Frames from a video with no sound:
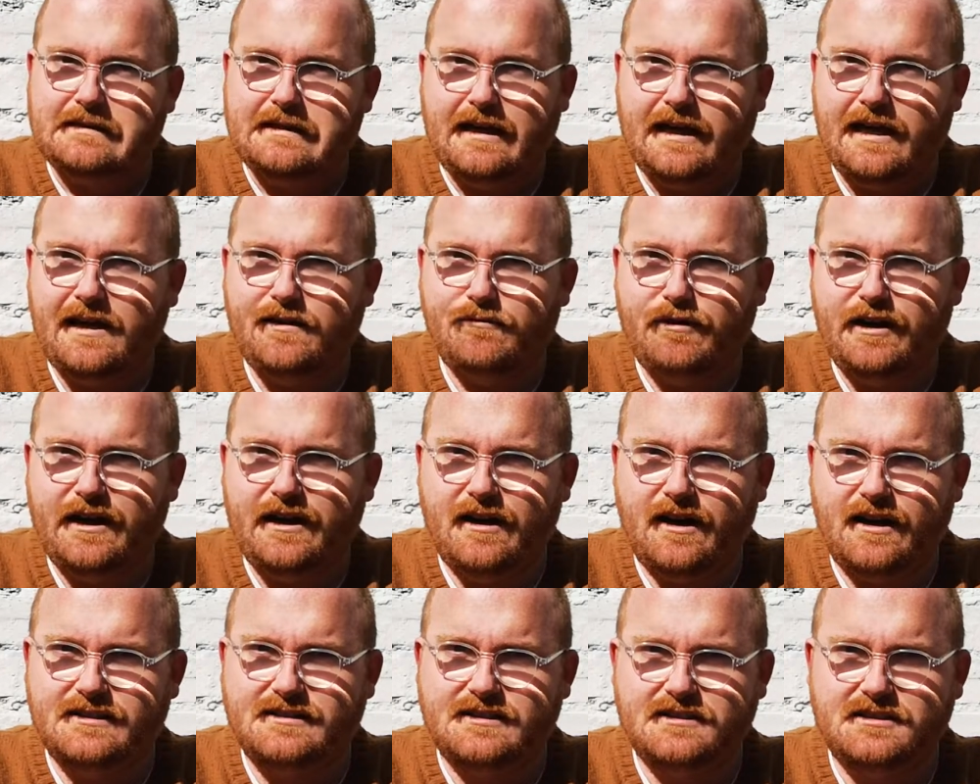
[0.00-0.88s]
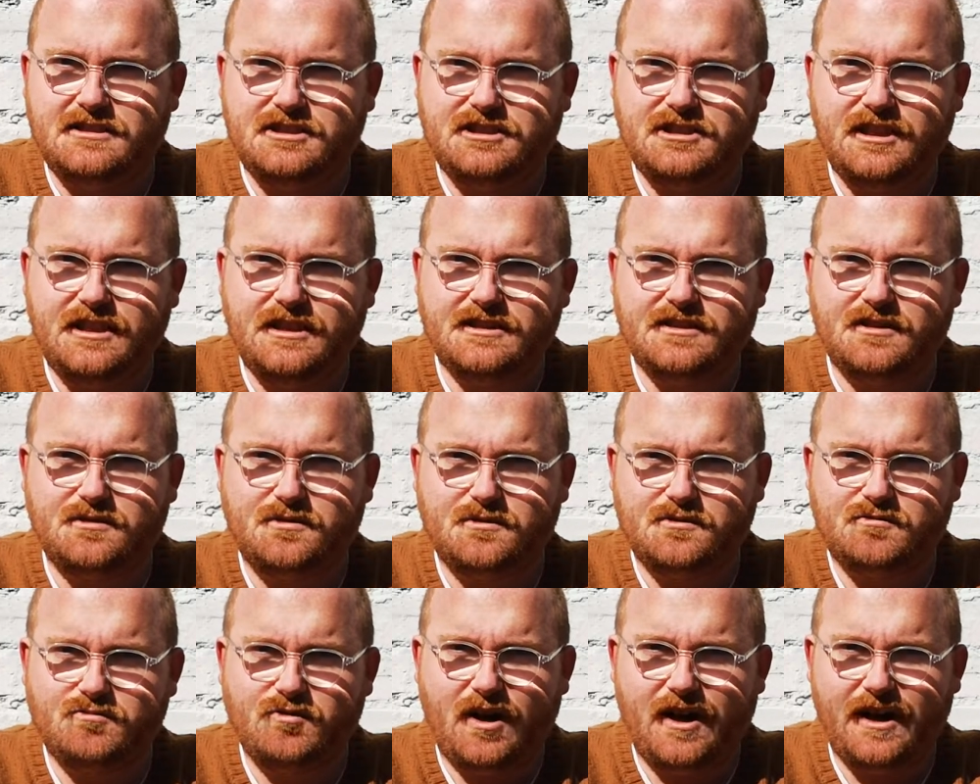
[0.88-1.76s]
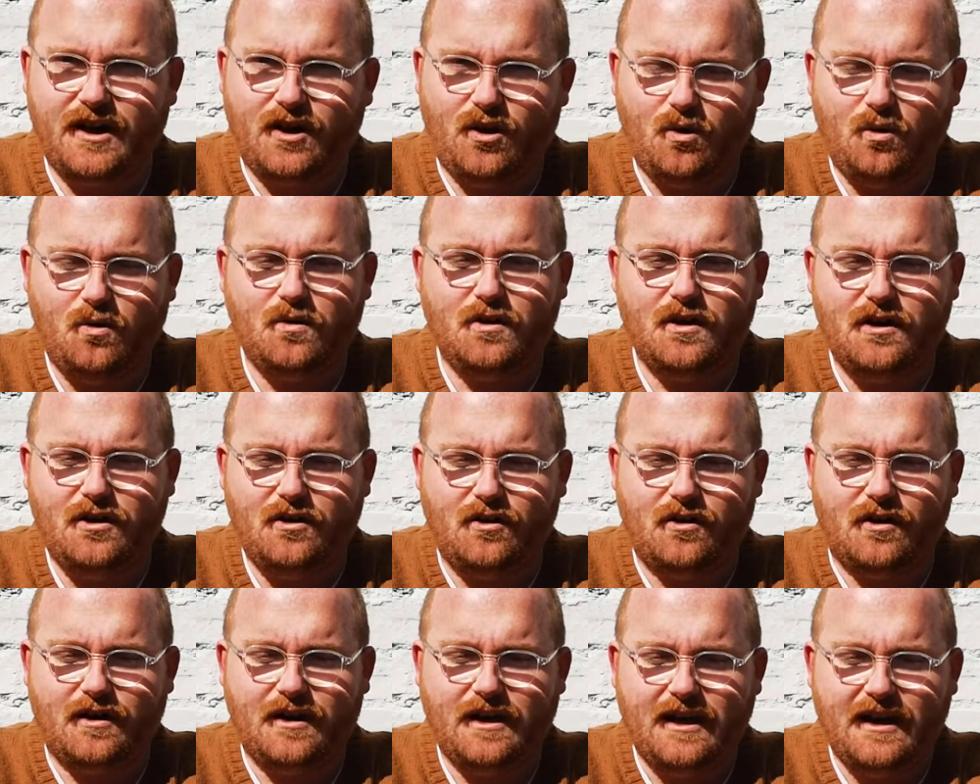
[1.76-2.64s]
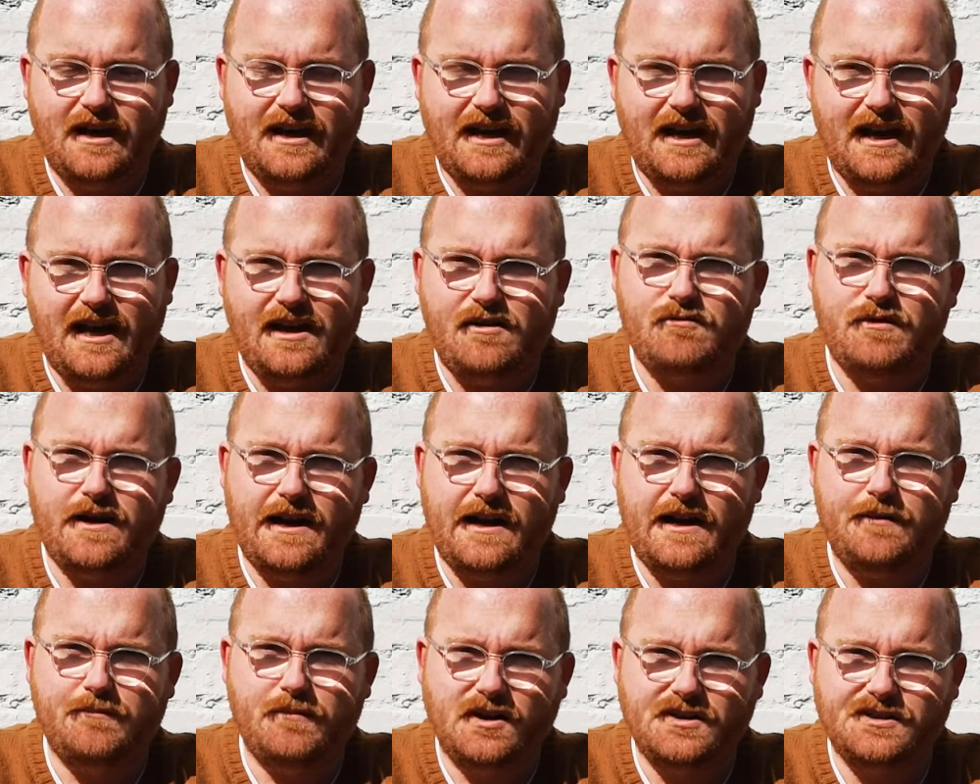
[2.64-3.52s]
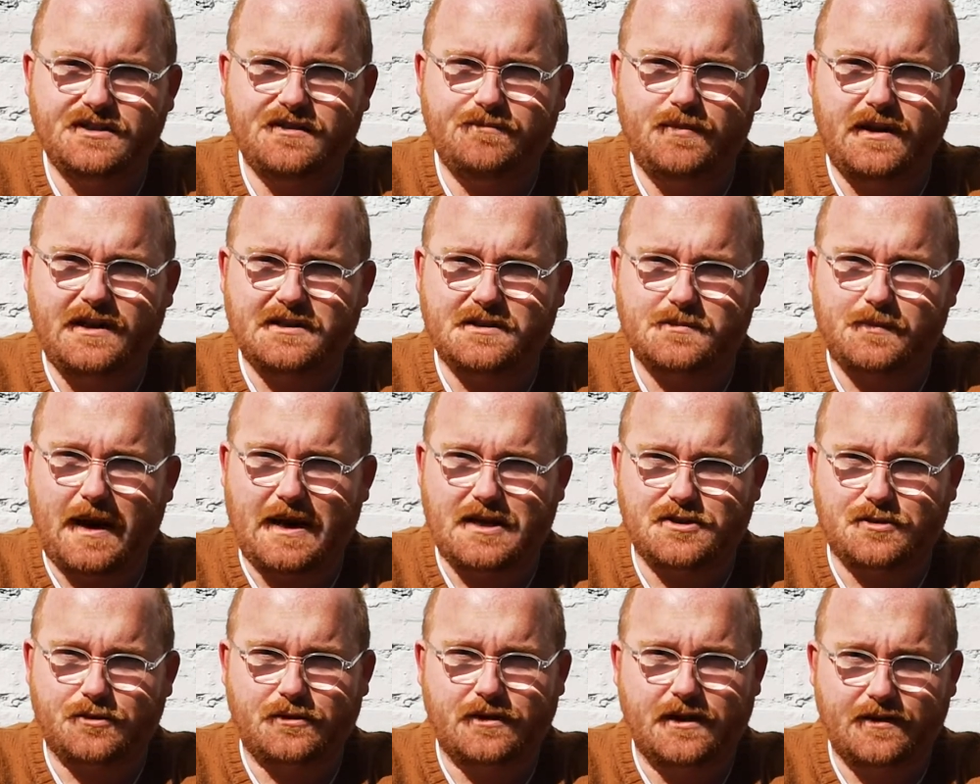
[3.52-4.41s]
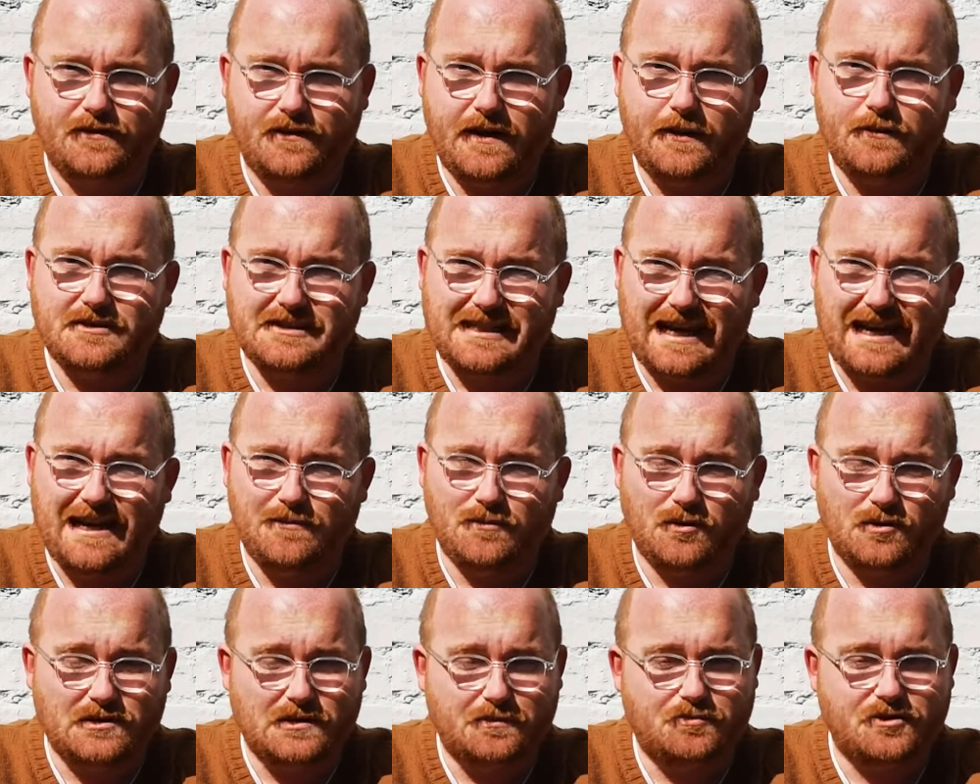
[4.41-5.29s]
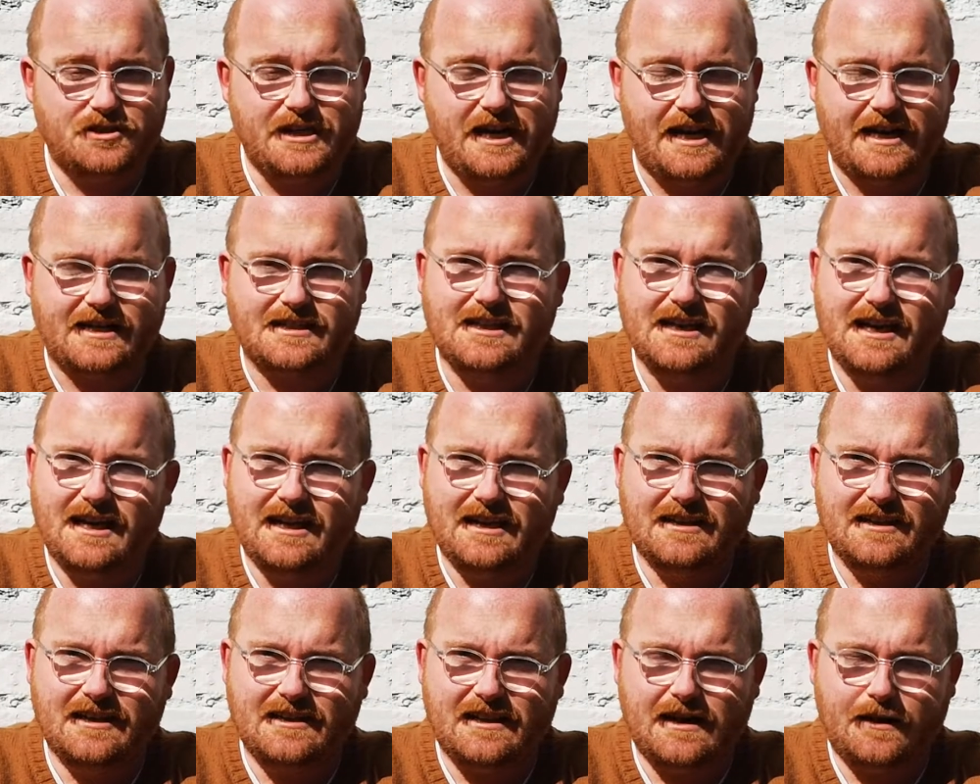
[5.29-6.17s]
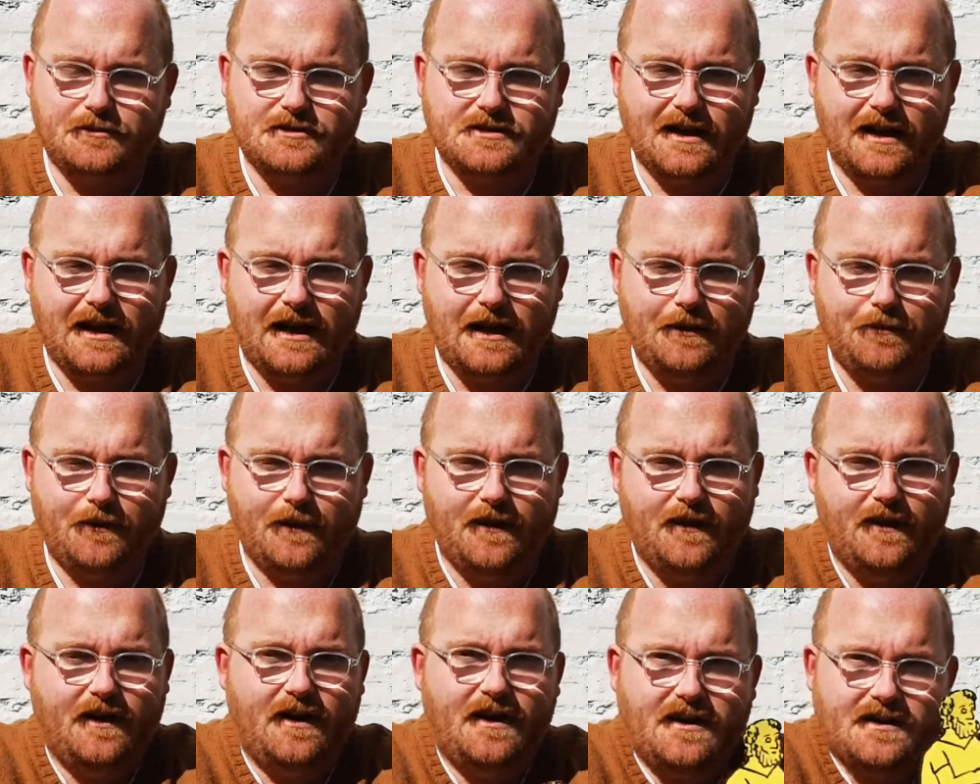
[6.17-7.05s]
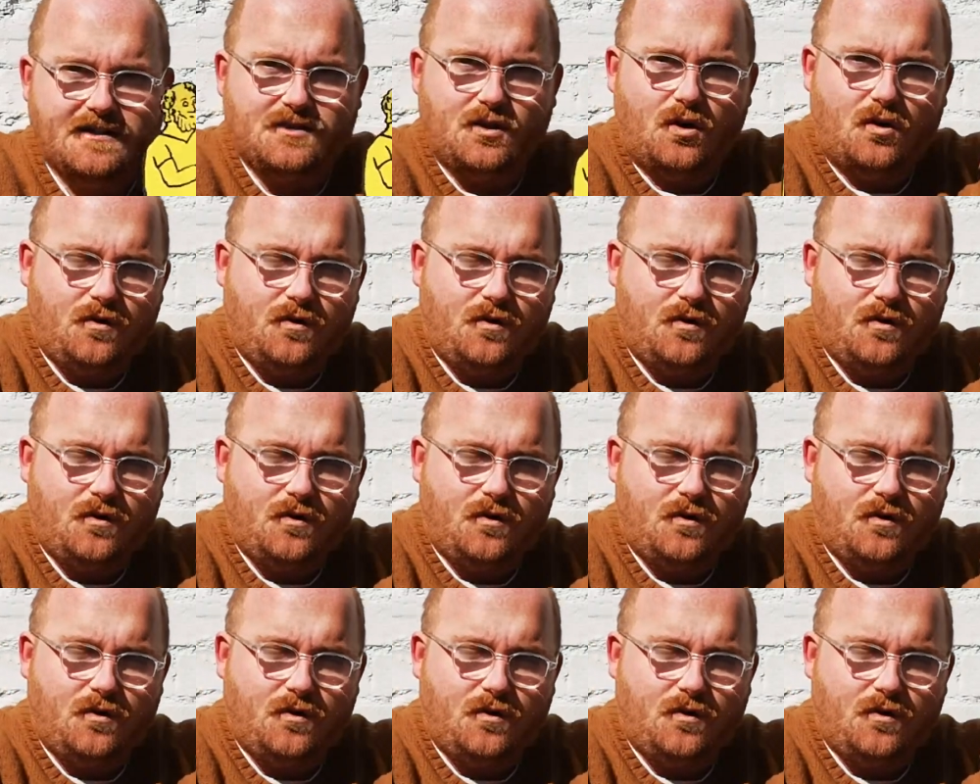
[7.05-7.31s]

he realises Jesus was right all along. He really must have been special if he was able to predict that was going to happen. So